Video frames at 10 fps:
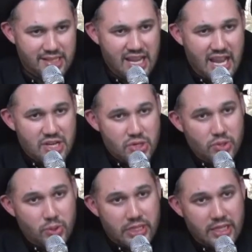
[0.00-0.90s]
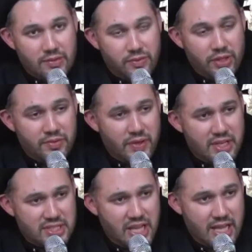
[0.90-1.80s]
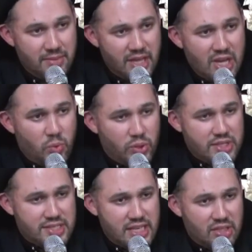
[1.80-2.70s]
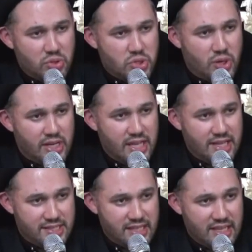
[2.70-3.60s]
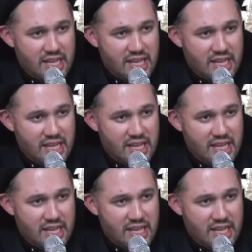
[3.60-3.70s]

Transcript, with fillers: and you look at it for the first time, what does Sayyid al Shuhada say?